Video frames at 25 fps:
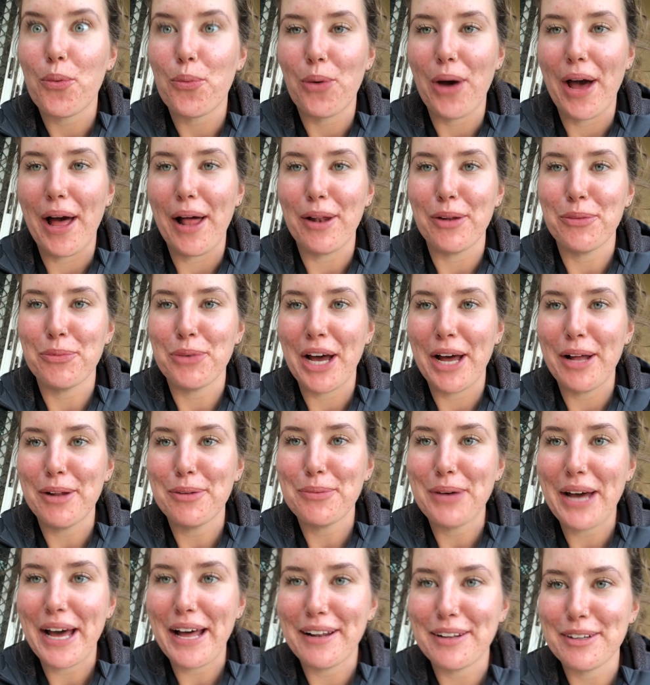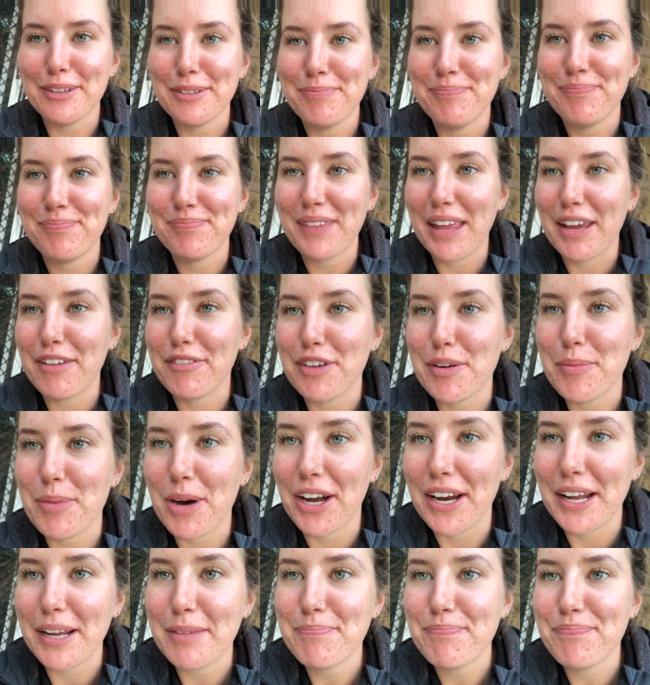Well, well, well,
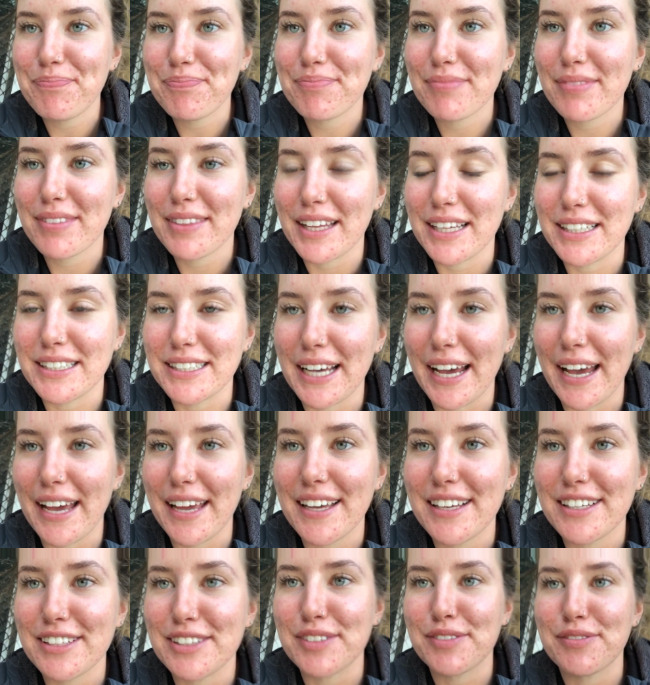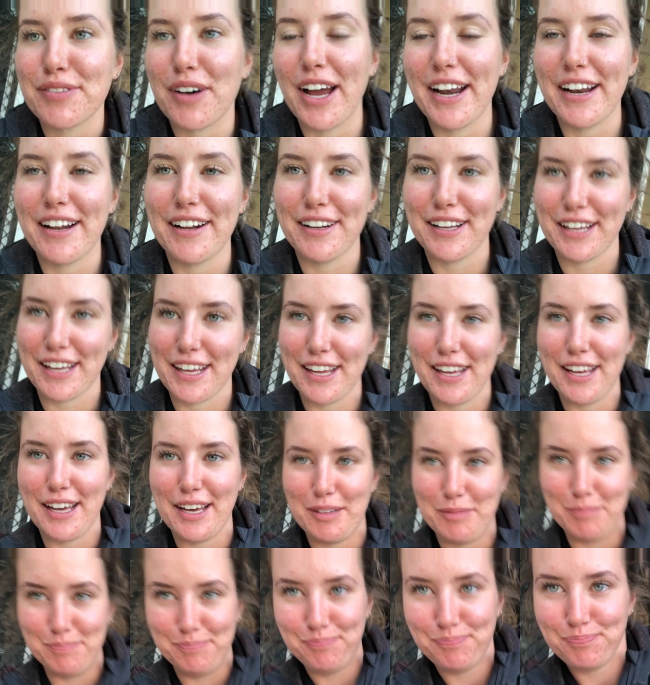everybody, the day is finally
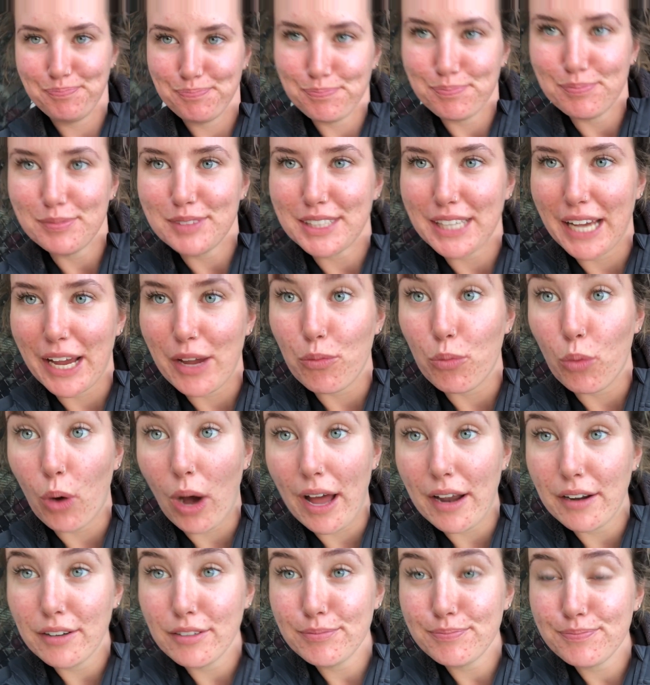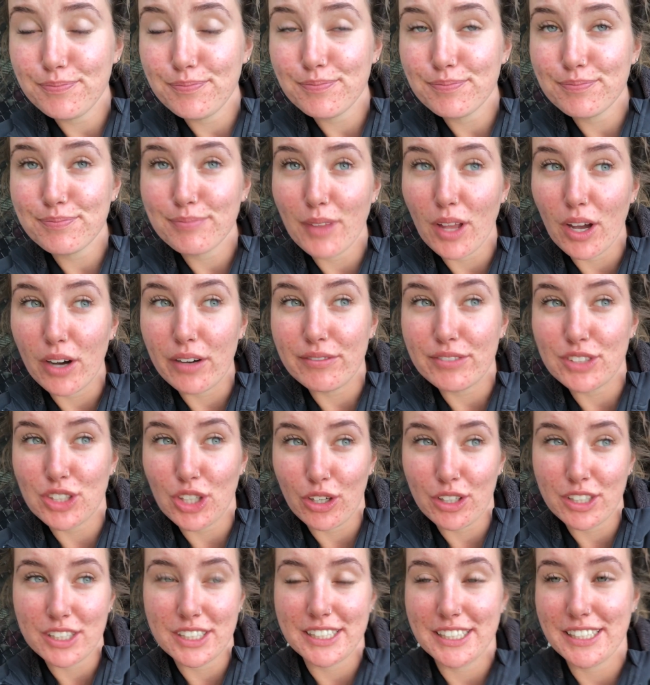here day one of
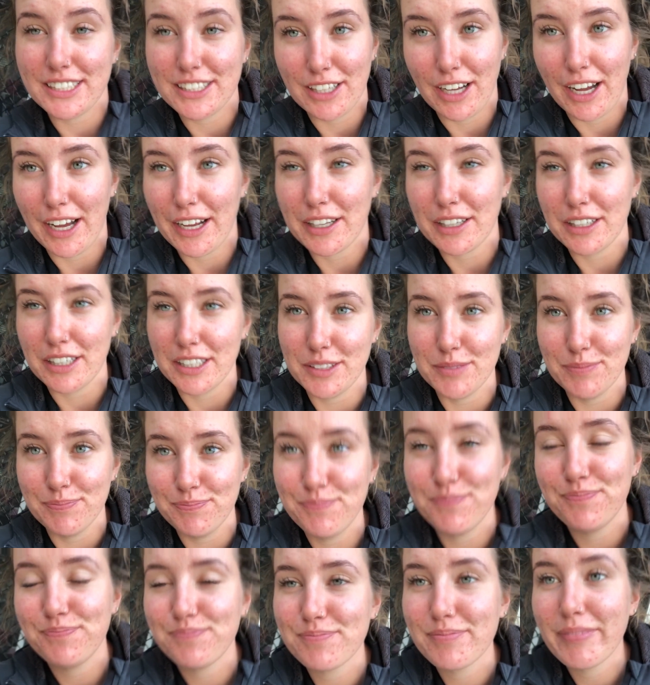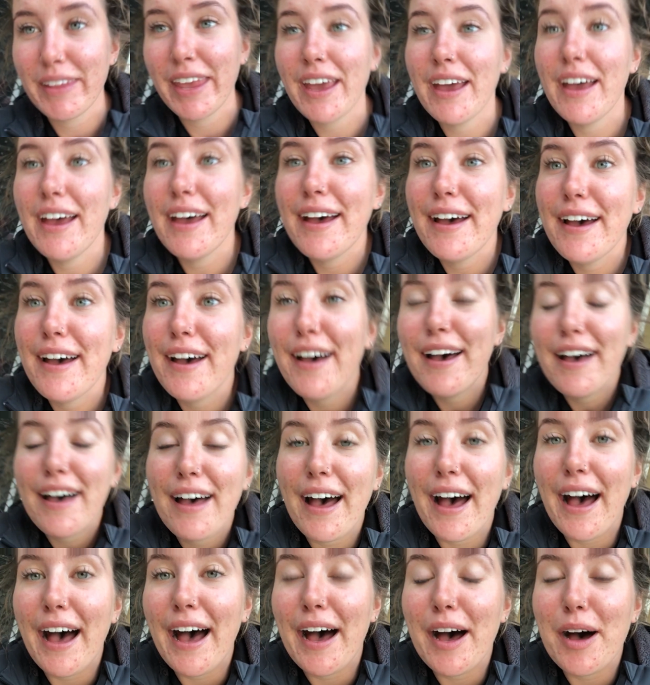doxycycline.
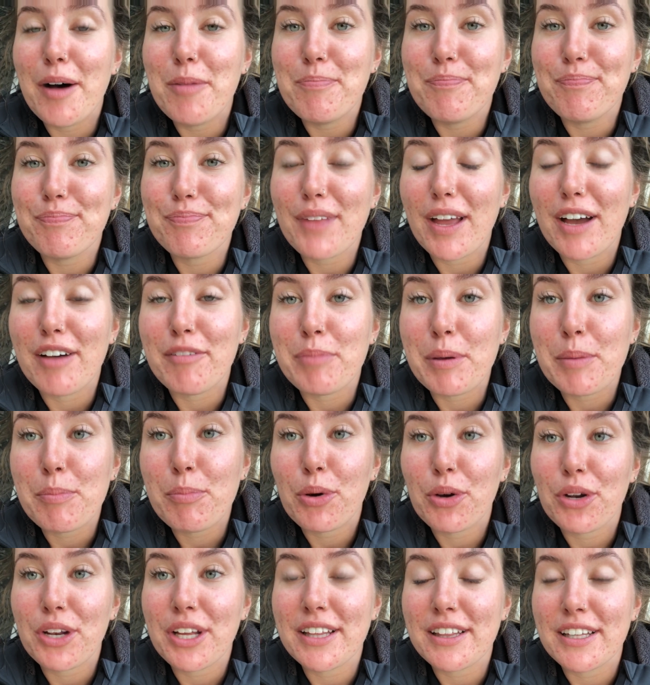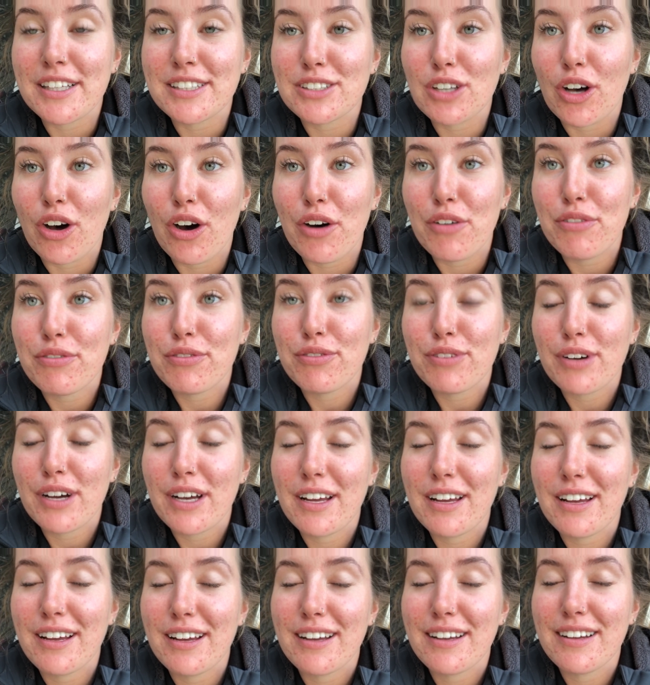Um, I've been putting this off
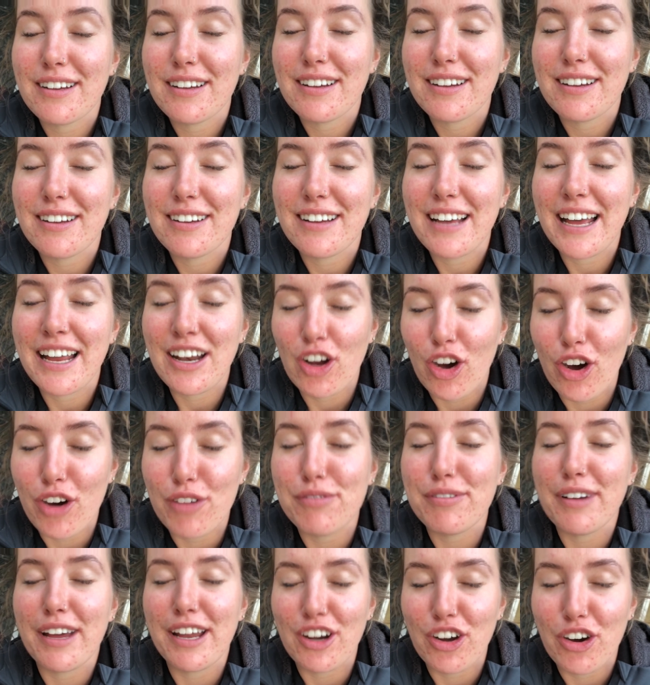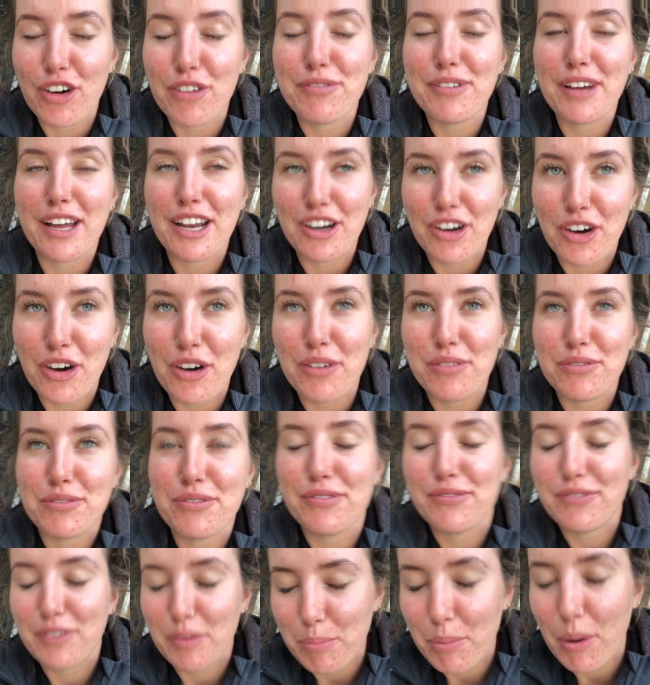and off and off and off
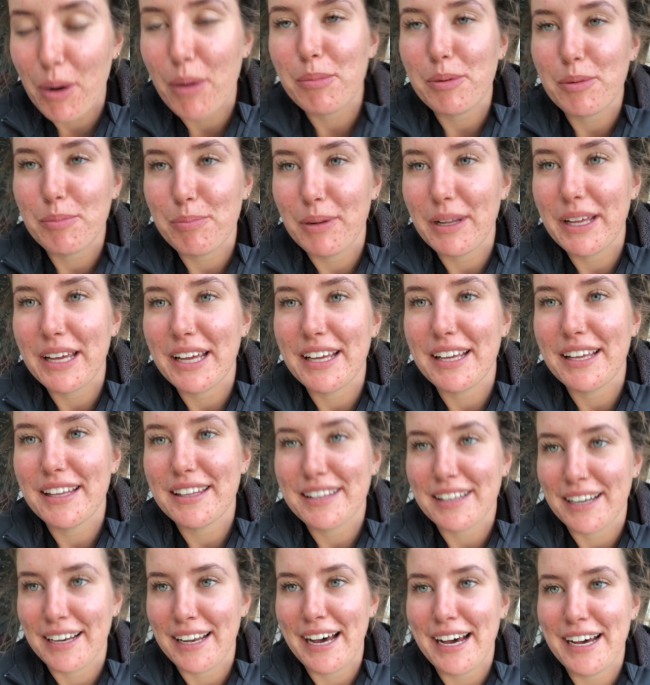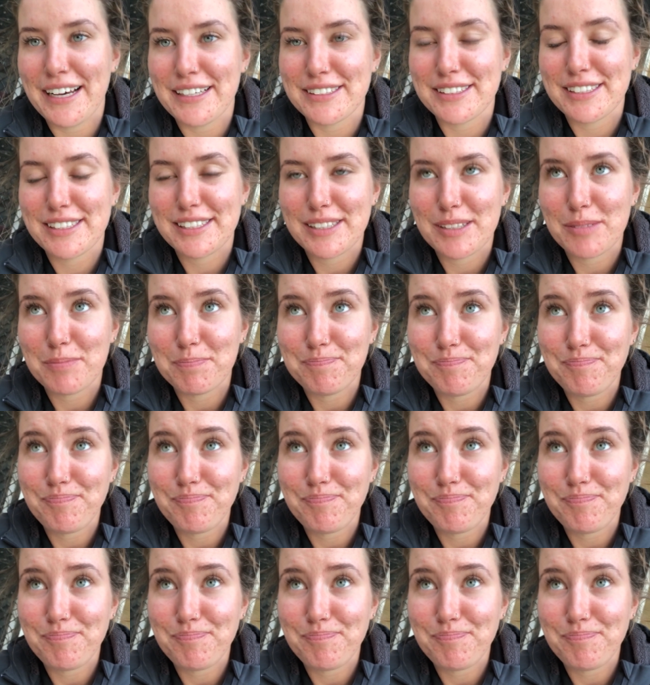for probably the last